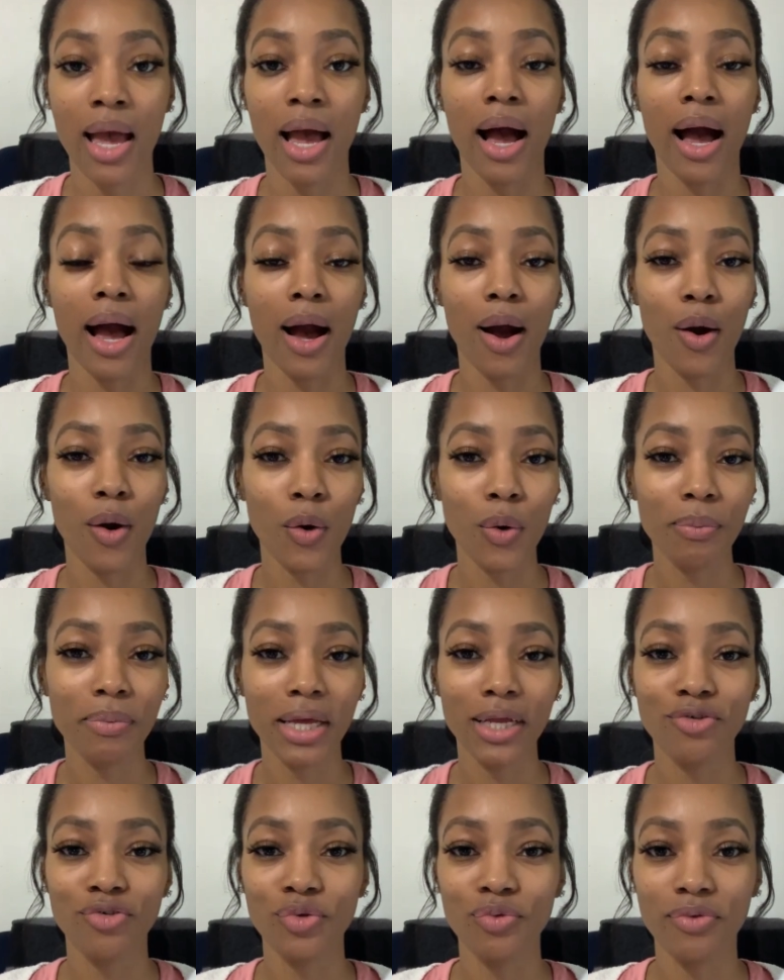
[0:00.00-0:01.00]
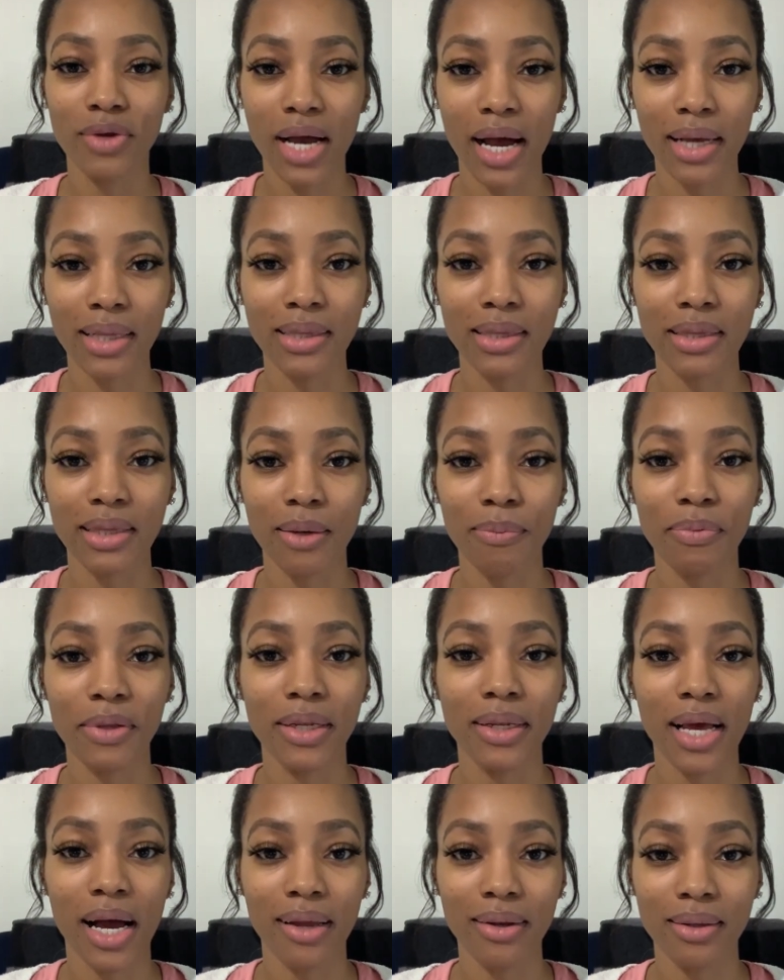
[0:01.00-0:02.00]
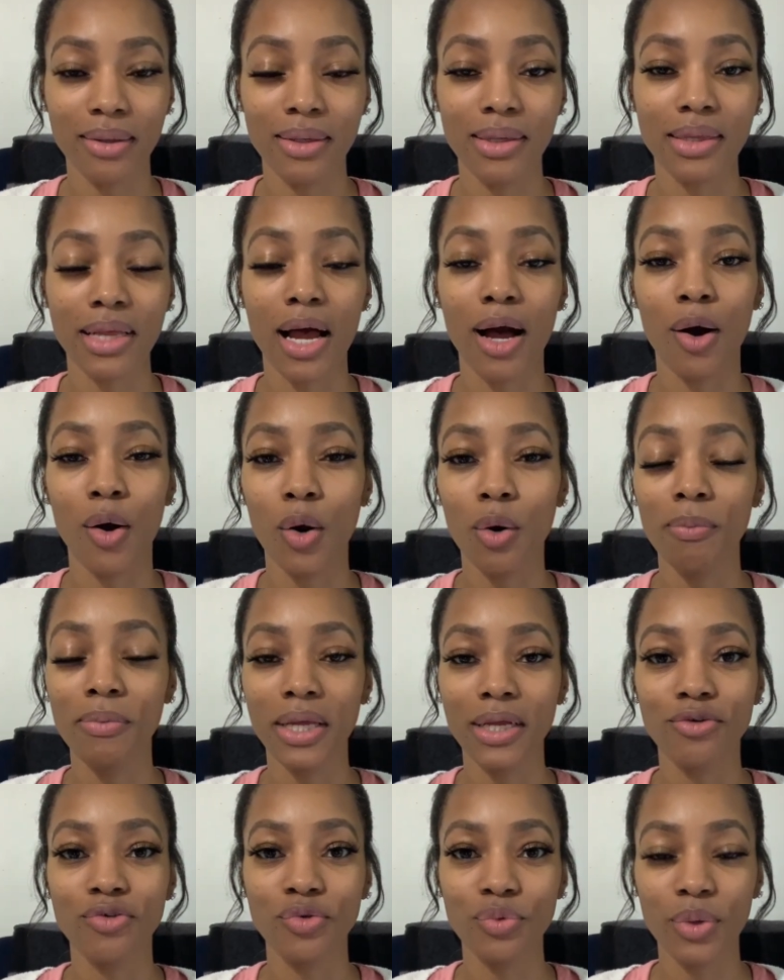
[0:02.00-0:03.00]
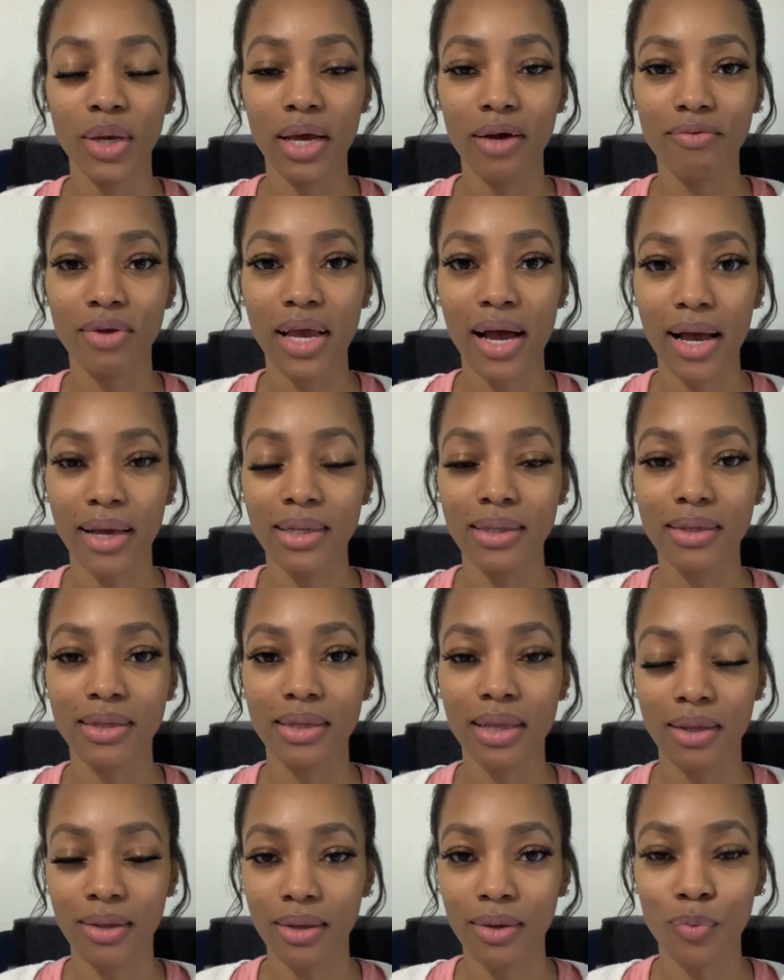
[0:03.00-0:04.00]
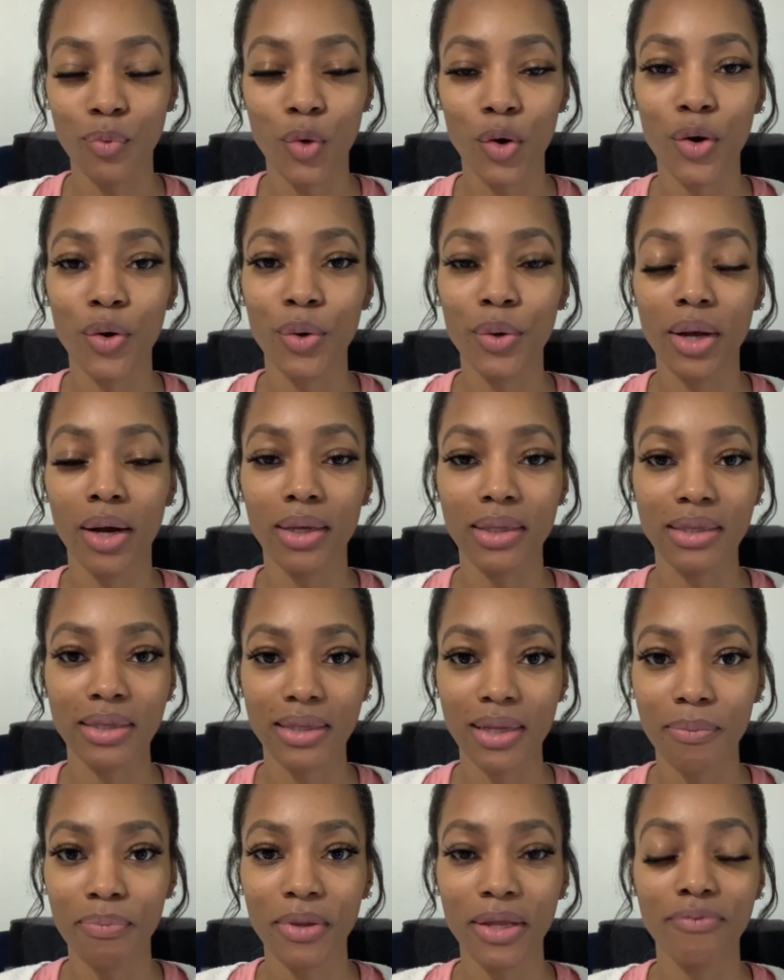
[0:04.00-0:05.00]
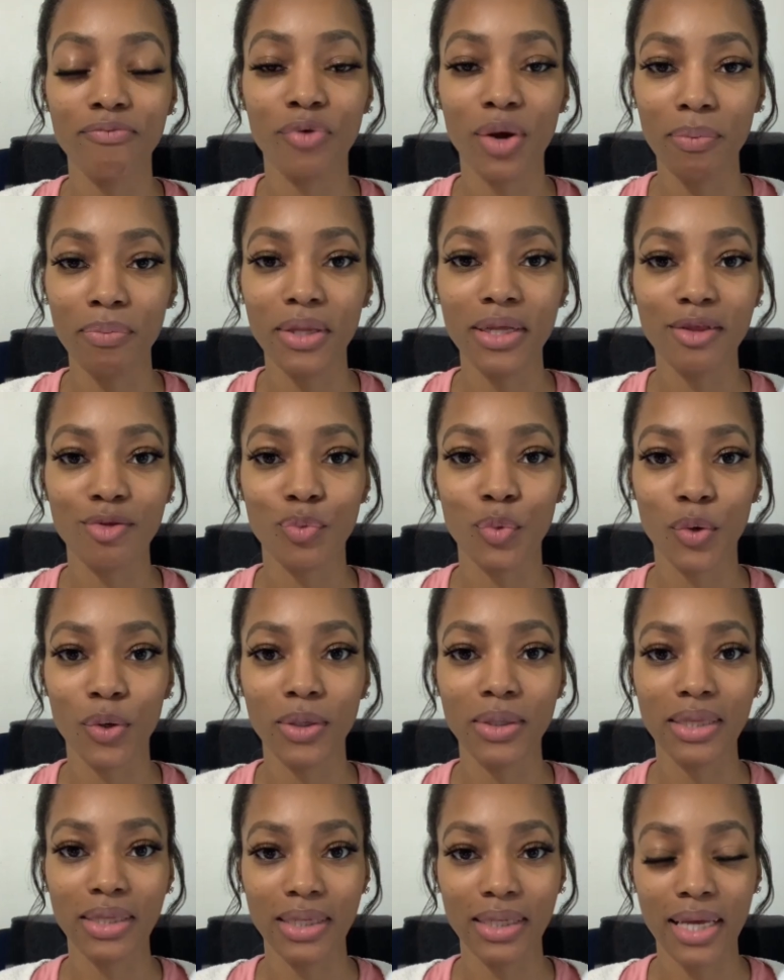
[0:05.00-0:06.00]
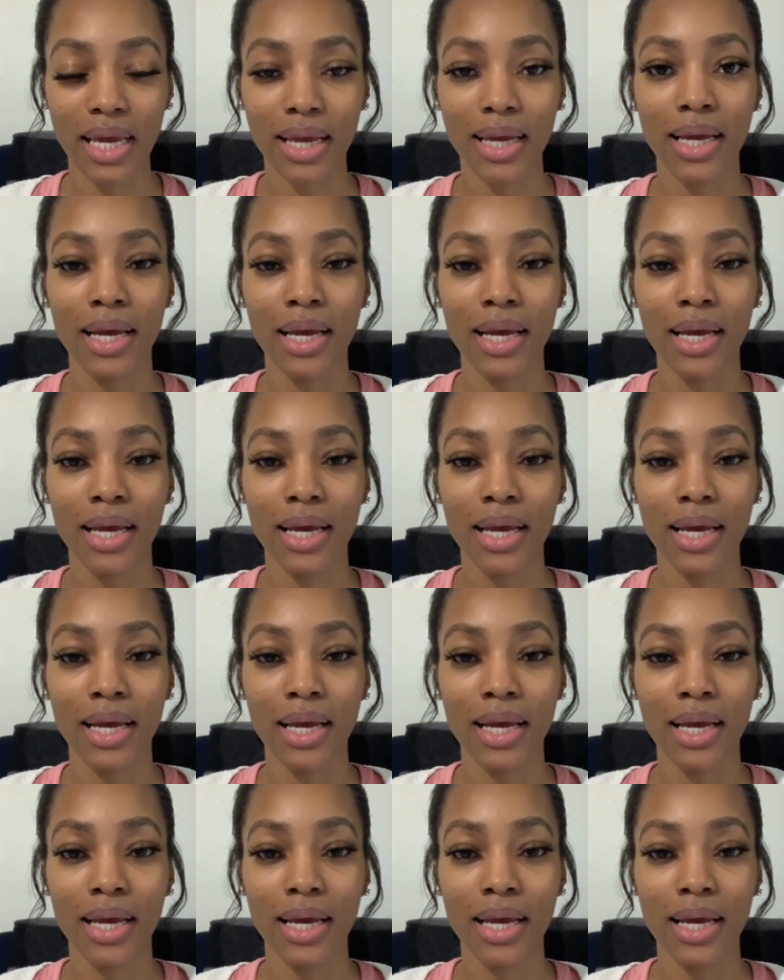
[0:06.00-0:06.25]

I hope that you've gotten something out of this. I hope that you have gotten a word or something from this word today.